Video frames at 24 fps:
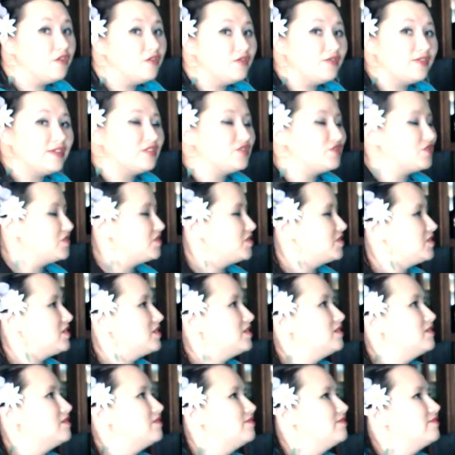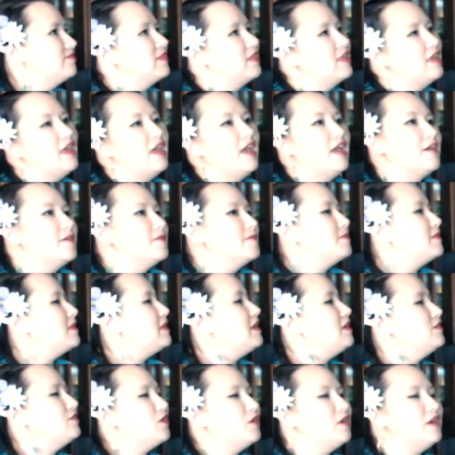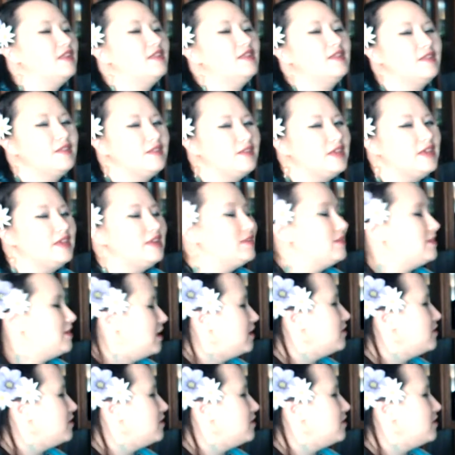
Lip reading: is just, and it does